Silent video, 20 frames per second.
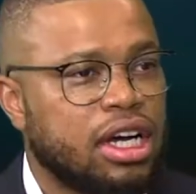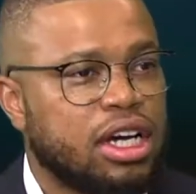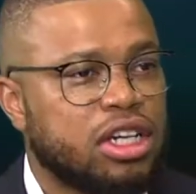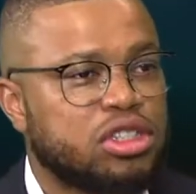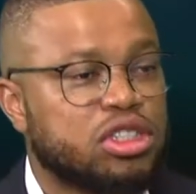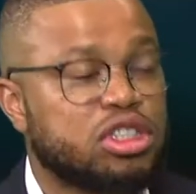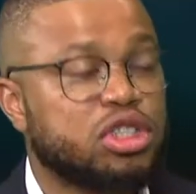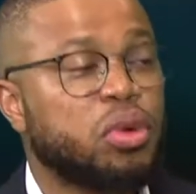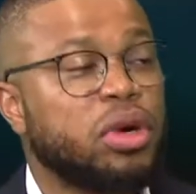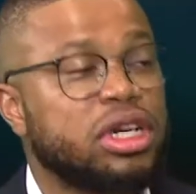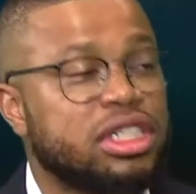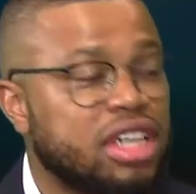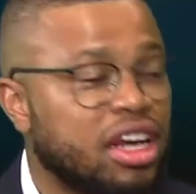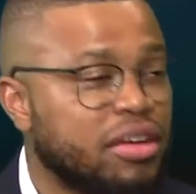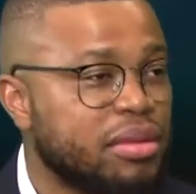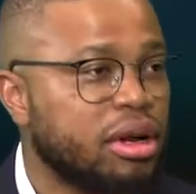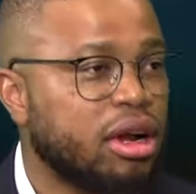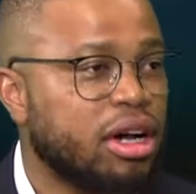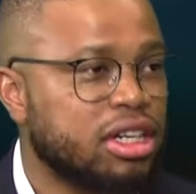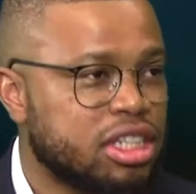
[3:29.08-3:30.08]
So it's a question
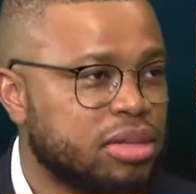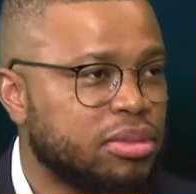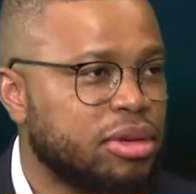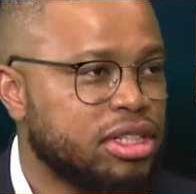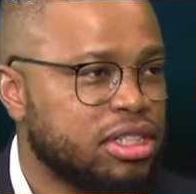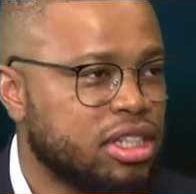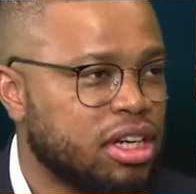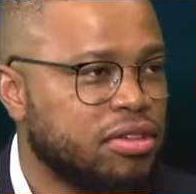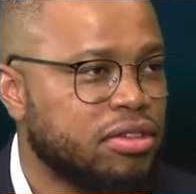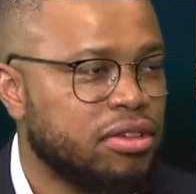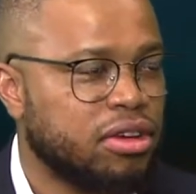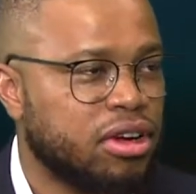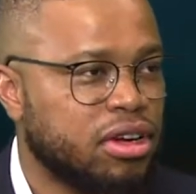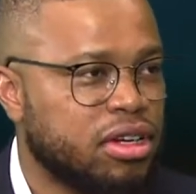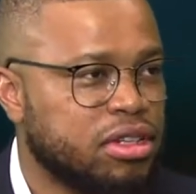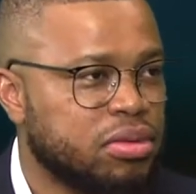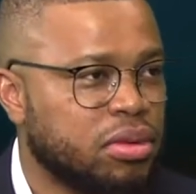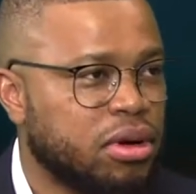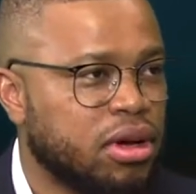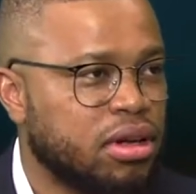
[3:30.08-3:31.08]
I've been asking myself a lot
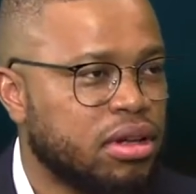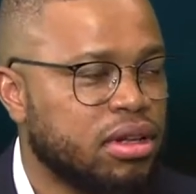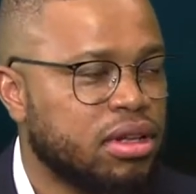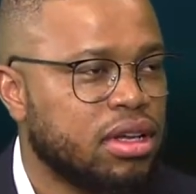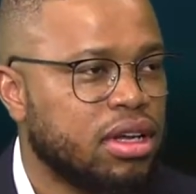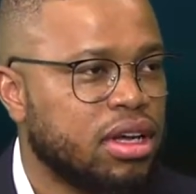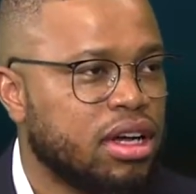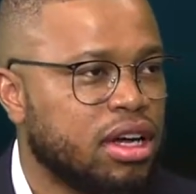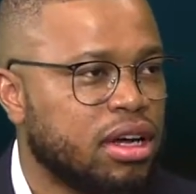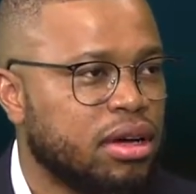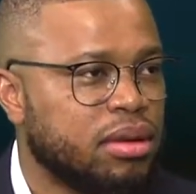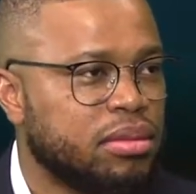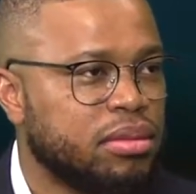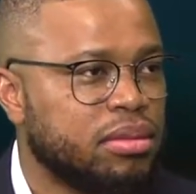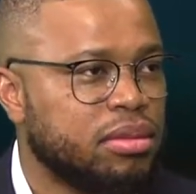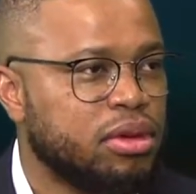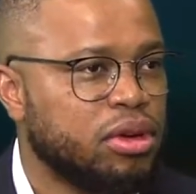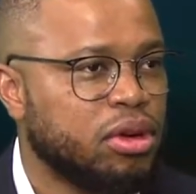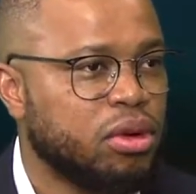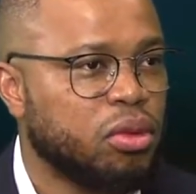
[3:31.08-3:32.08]
as well.
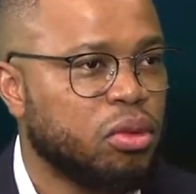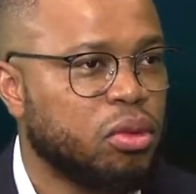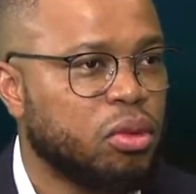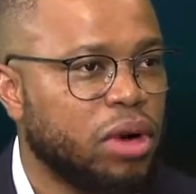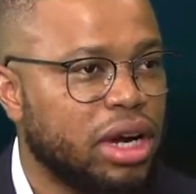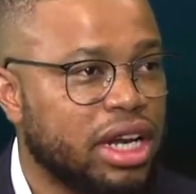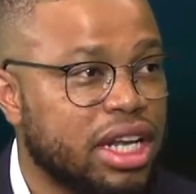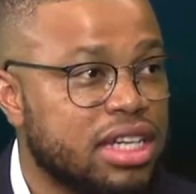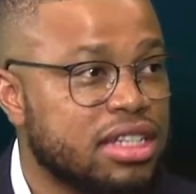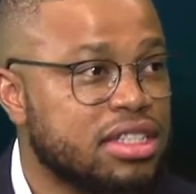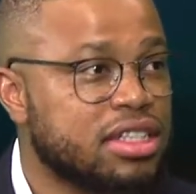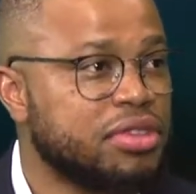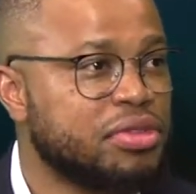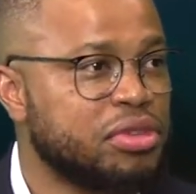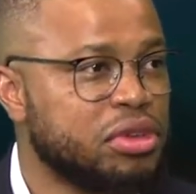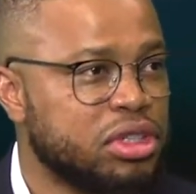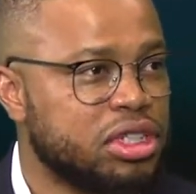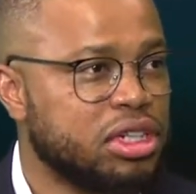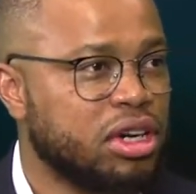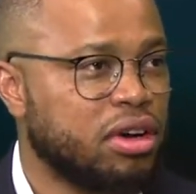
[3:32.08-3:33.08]
What is the
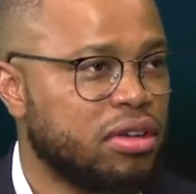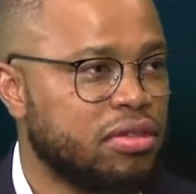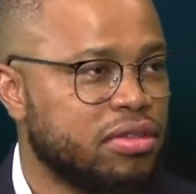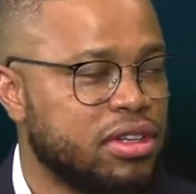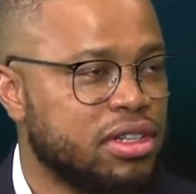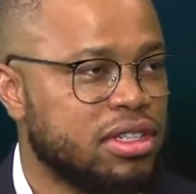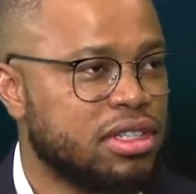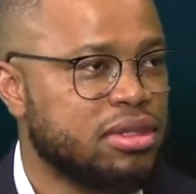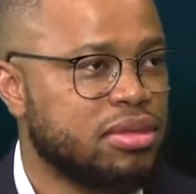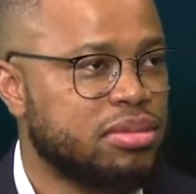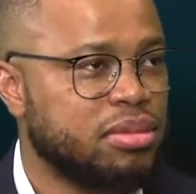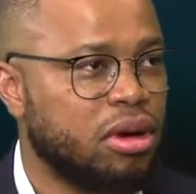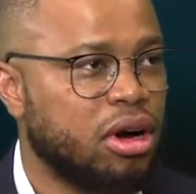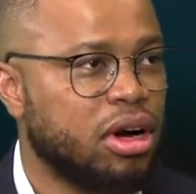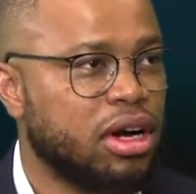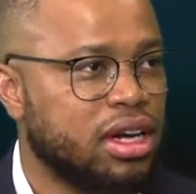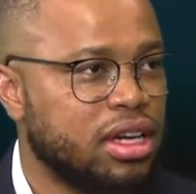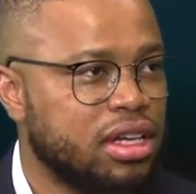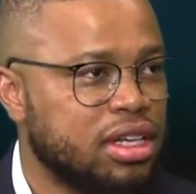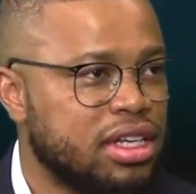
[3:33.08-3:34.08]
future of this
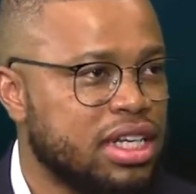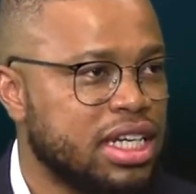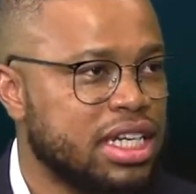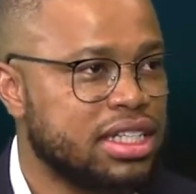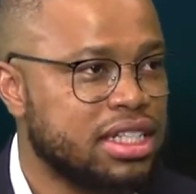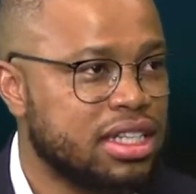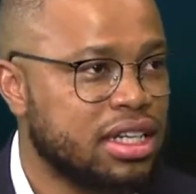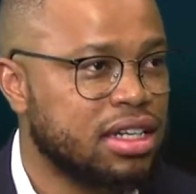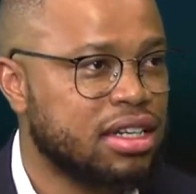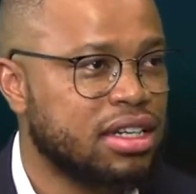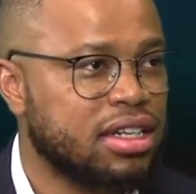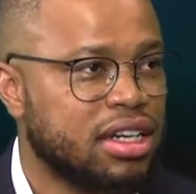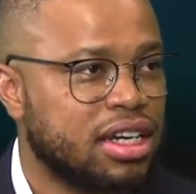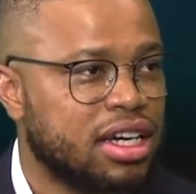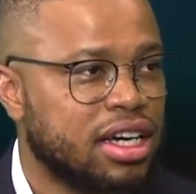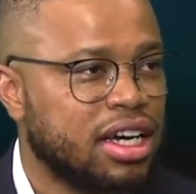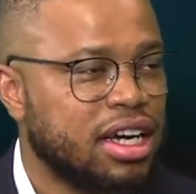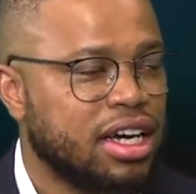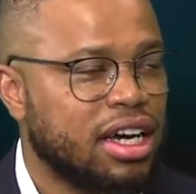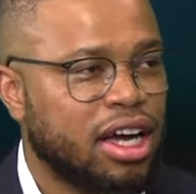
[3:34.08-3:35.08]
market? Is it
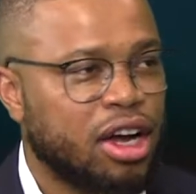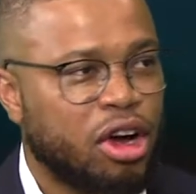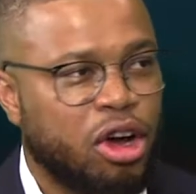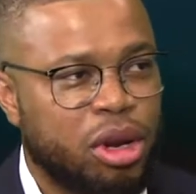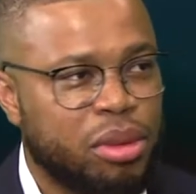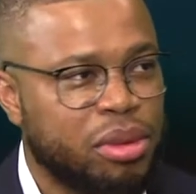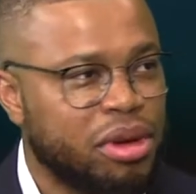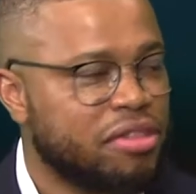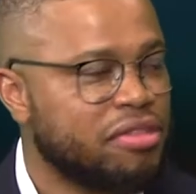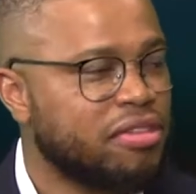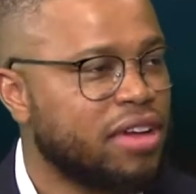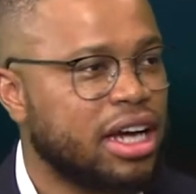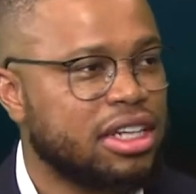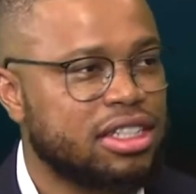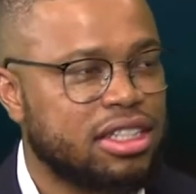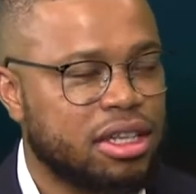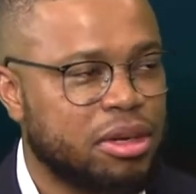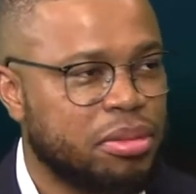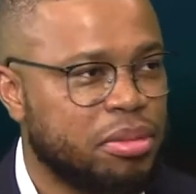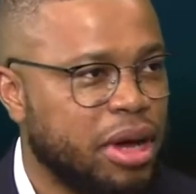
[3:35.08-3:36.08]
going to be a
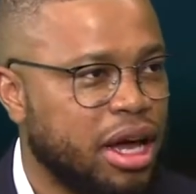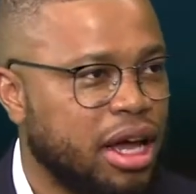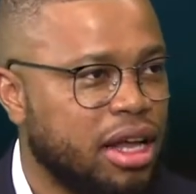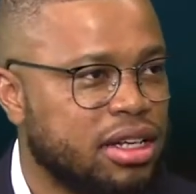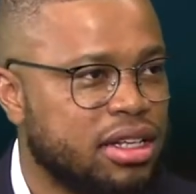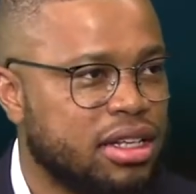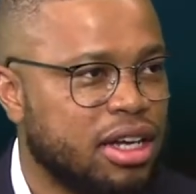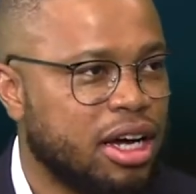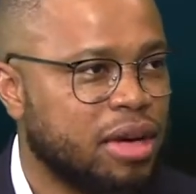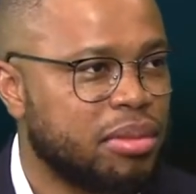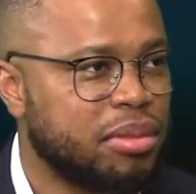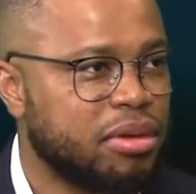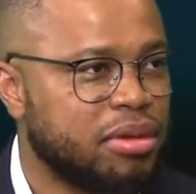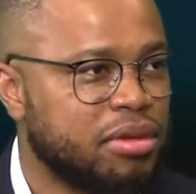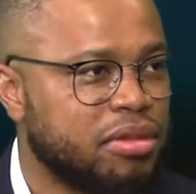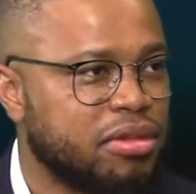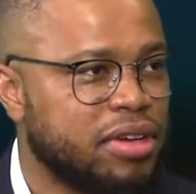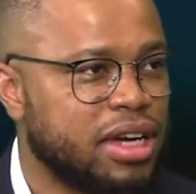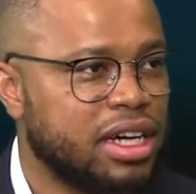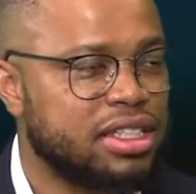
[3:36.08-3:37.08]
flash in the pan type
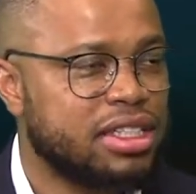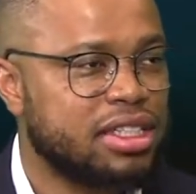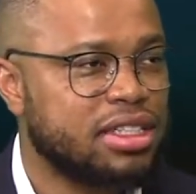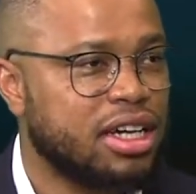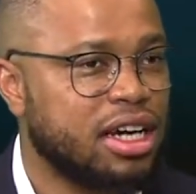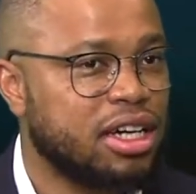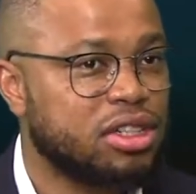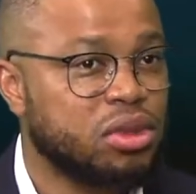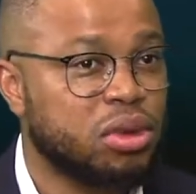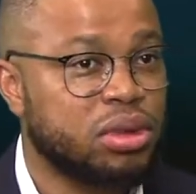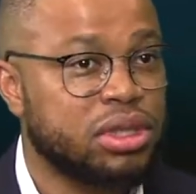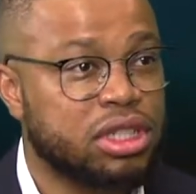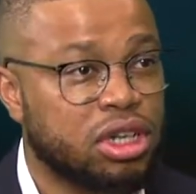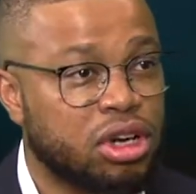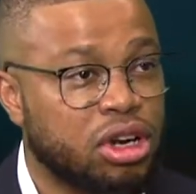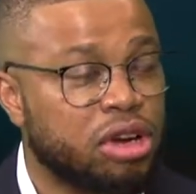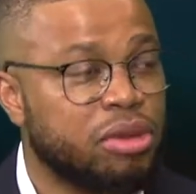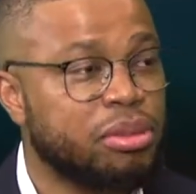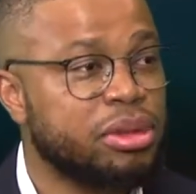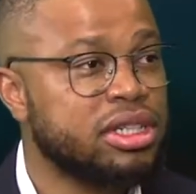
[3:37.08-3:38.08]
of exercise, or is it
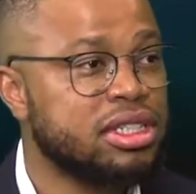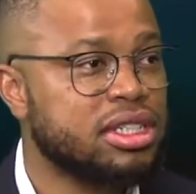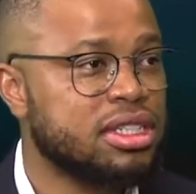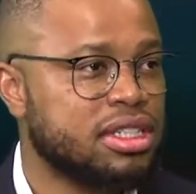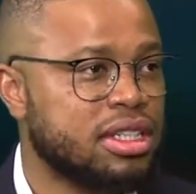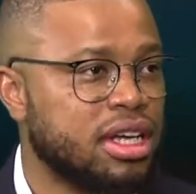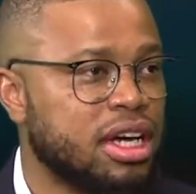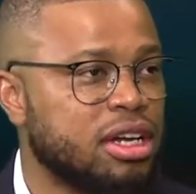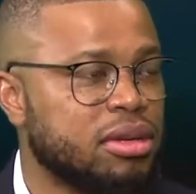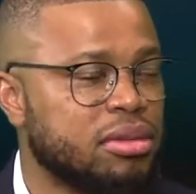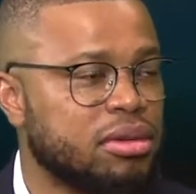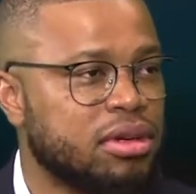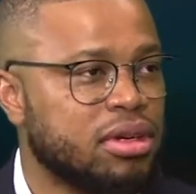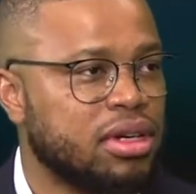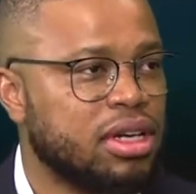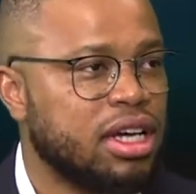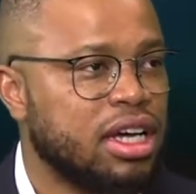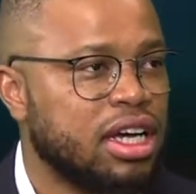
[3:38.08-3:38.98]
going to be sustainable?